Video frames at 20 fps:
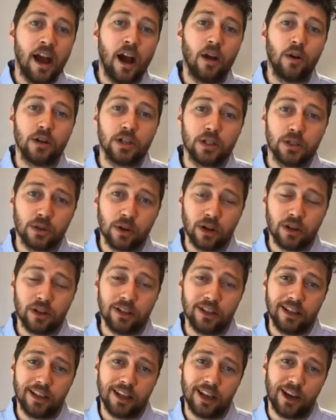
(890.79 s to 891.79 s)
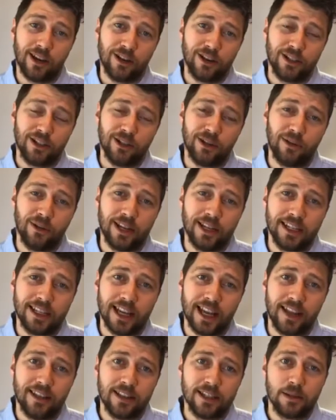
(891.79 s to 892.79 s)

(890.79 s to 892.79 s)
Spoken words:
I strongly encourage you to reach out.